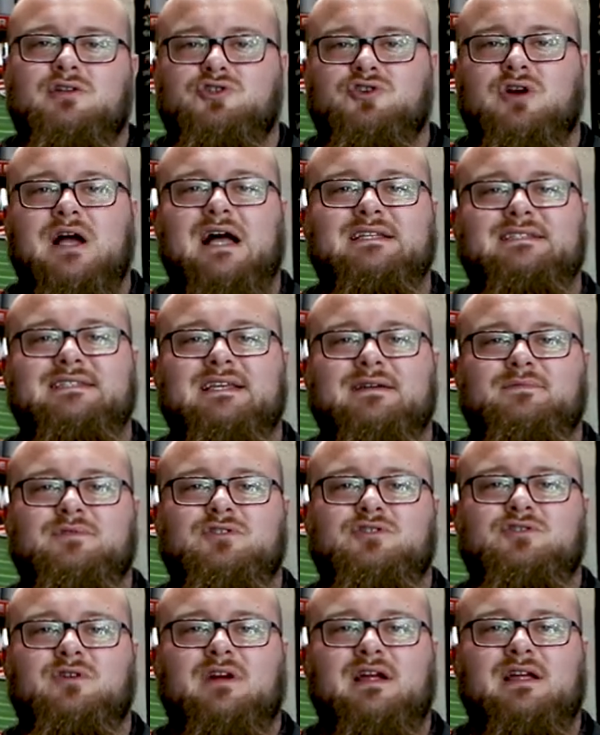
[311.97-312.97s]
Tricep
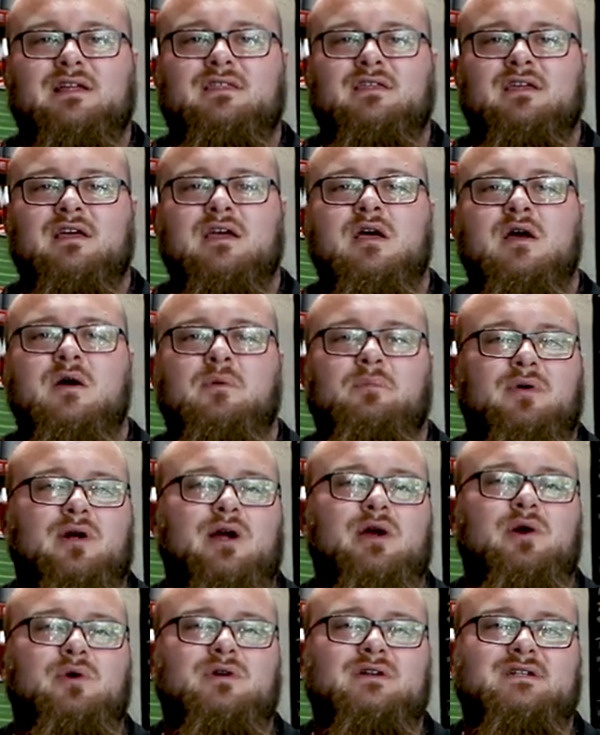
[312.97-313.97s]
strength,
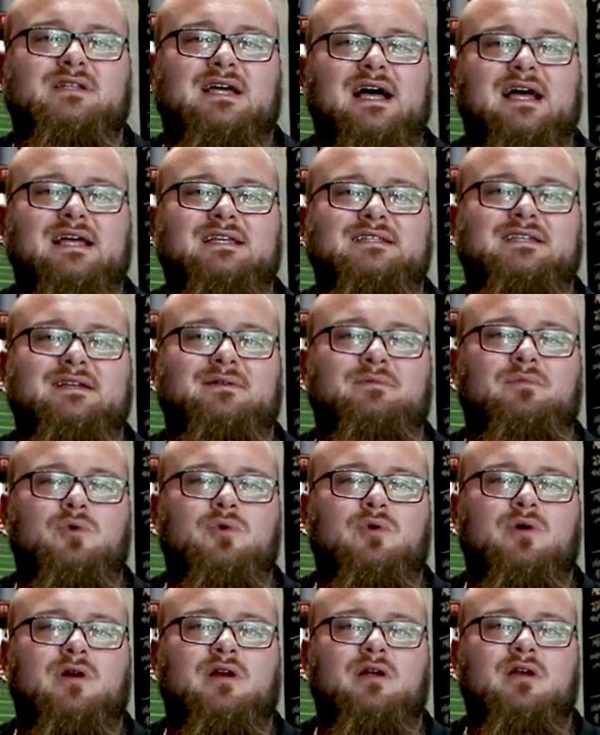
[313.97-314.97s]
prioritizing
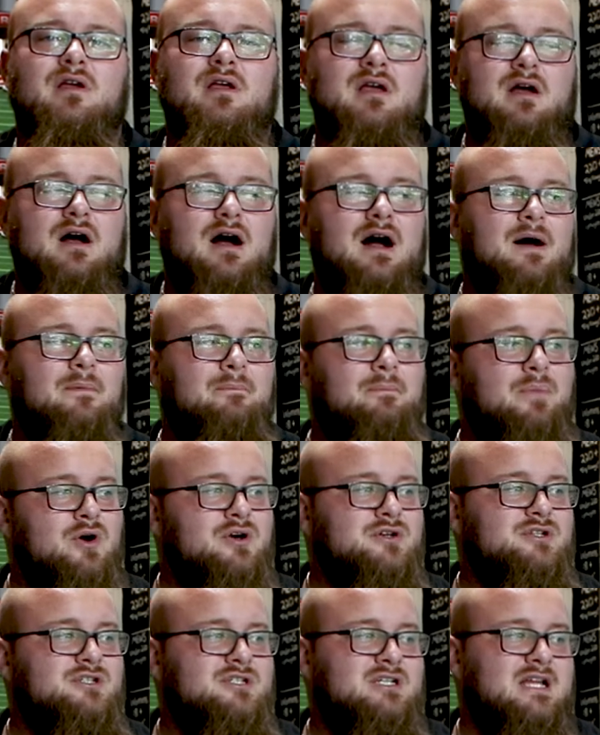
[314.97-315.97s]
more
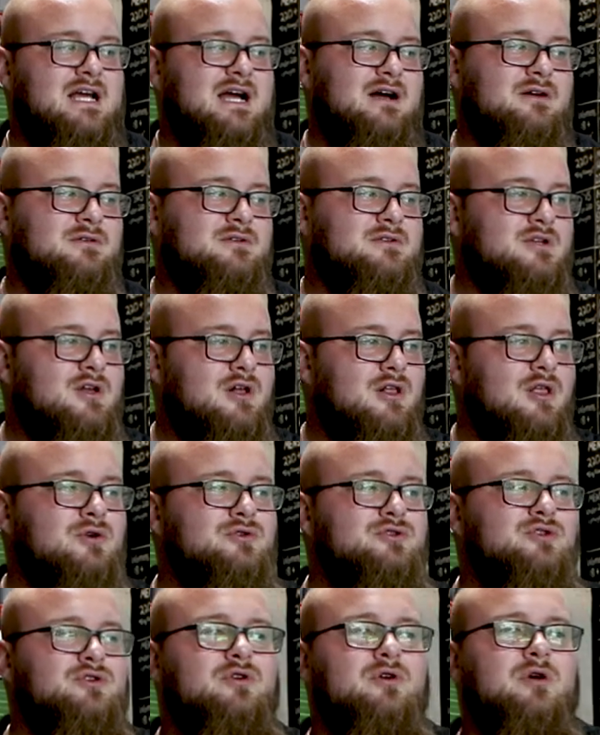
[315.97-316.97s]
push downs,
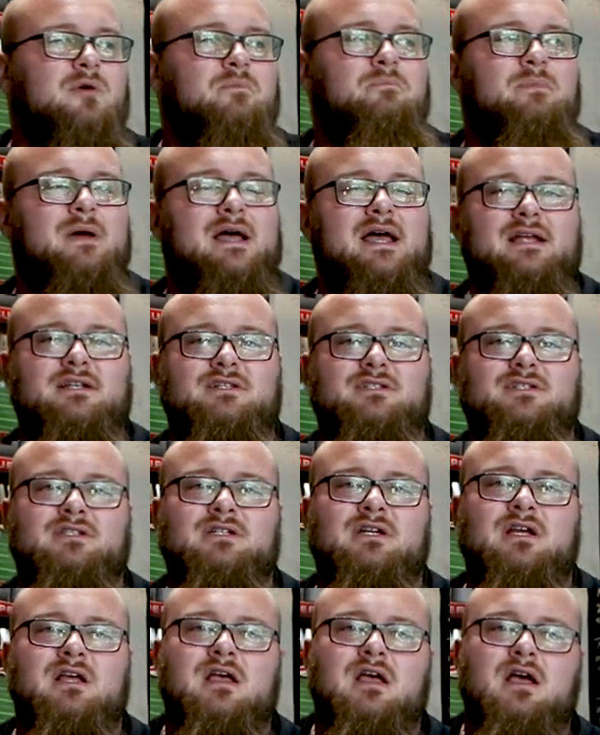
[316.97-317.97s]
close grip
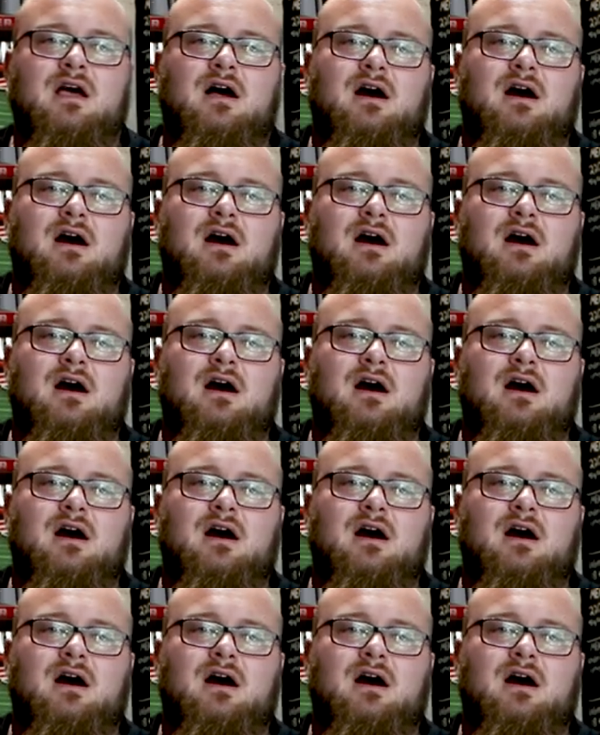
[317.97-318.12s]
bench,